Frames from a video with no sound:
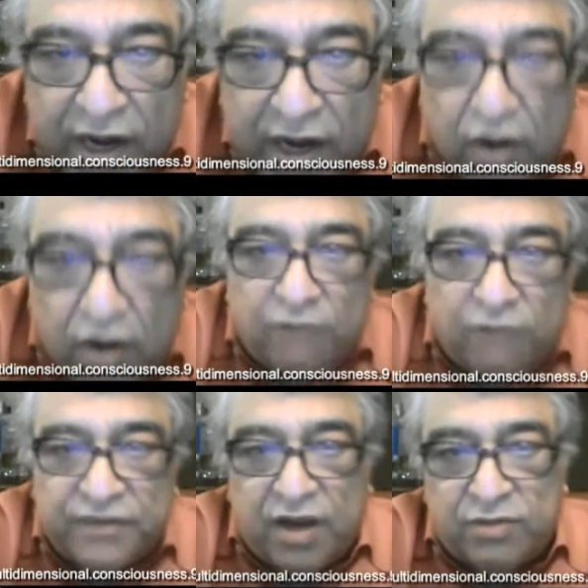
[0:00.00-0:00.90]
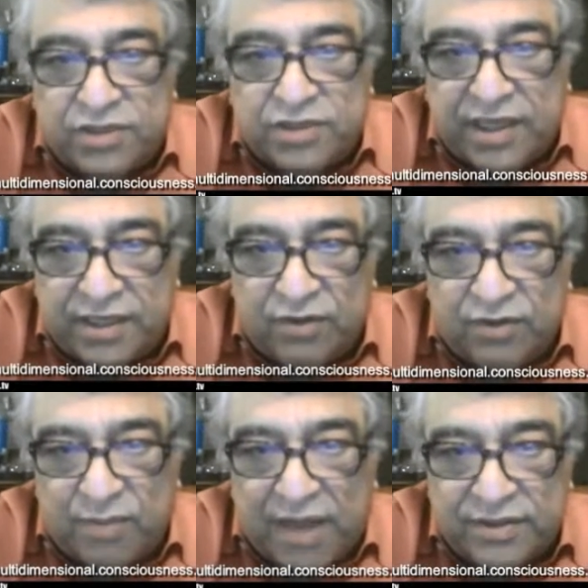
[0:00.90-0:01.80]
and off that I was telling you
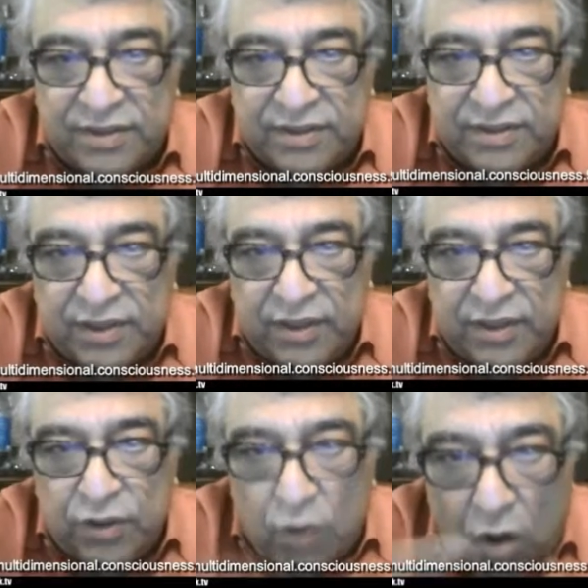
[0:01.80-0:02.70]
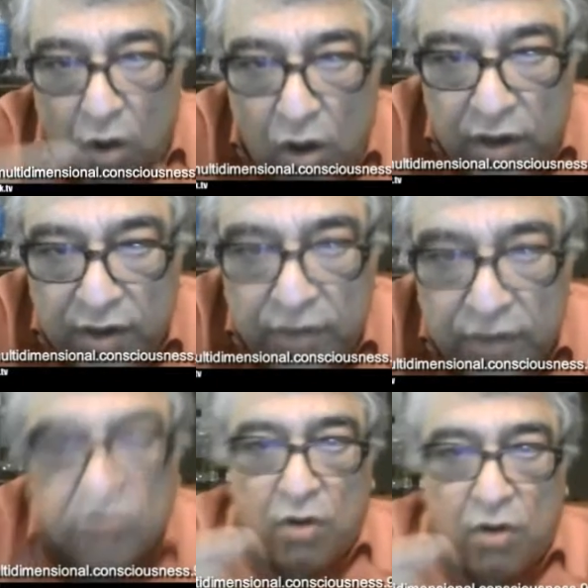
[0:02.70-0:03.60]
about. You're on,
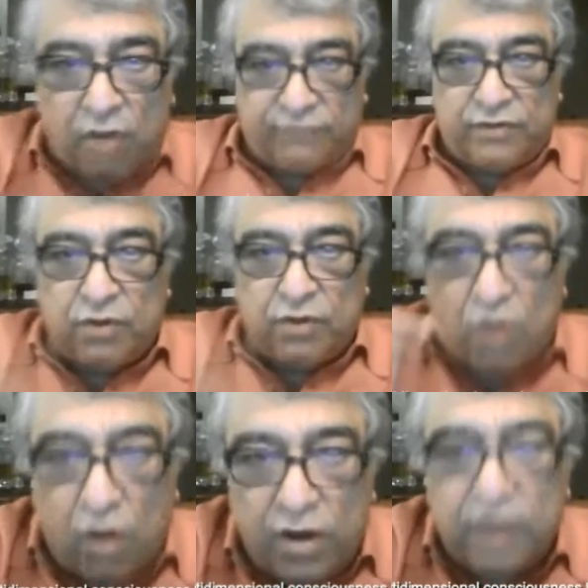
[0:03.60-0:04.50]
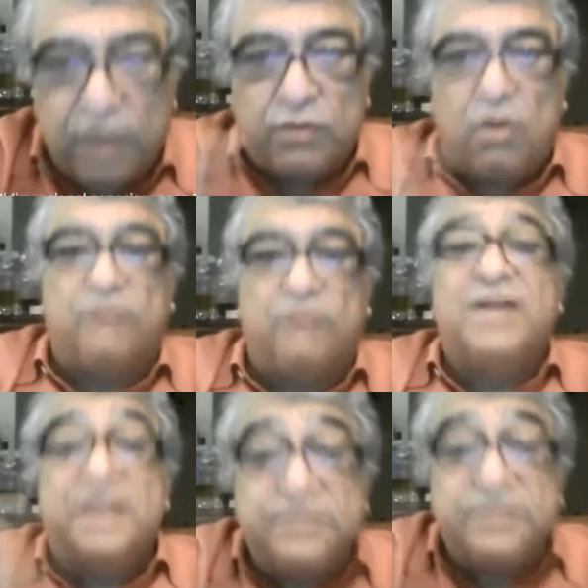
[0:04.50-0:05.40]
you're off. You're on, you're off.
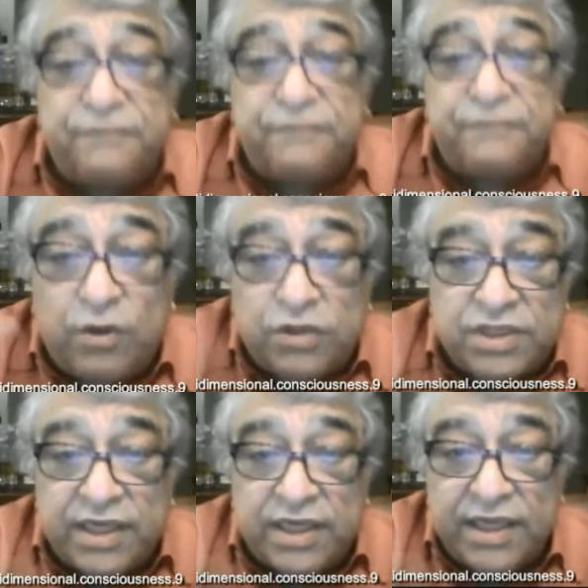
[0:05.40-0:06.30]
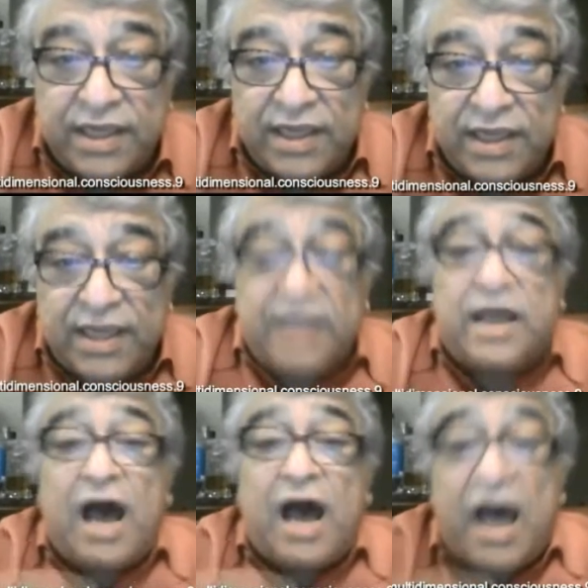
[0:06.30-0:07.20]
There is a frequency.
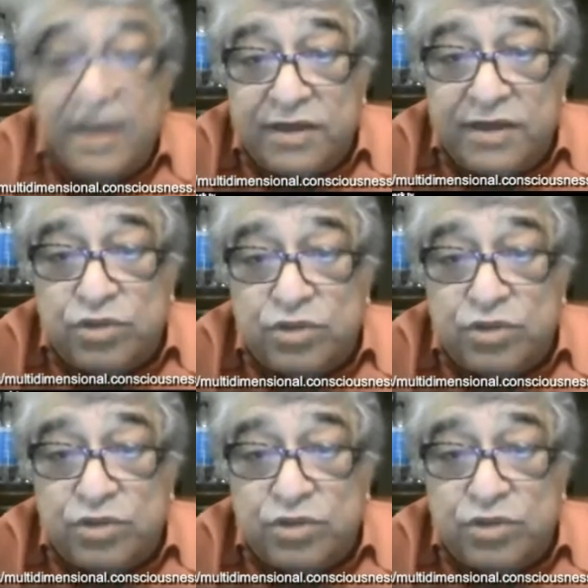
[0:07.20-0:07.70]
The higher is your